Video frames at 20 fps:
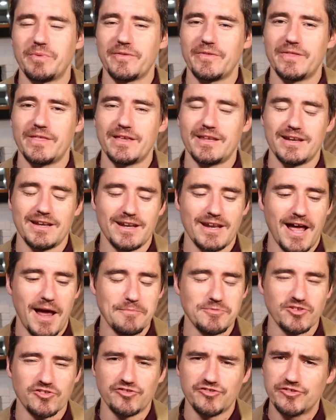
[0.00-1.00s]
but then
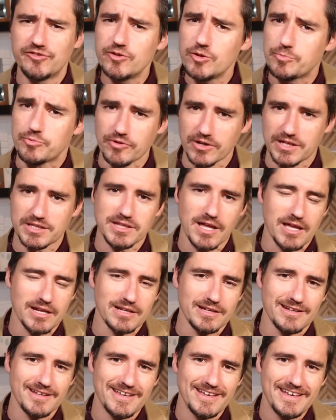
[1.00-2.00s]
I'm just super
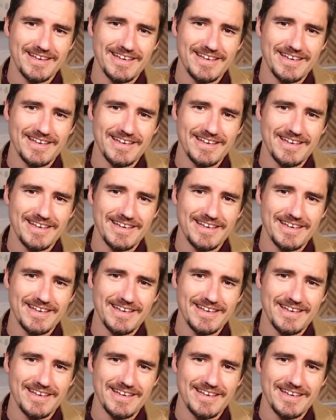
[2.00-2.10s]
excited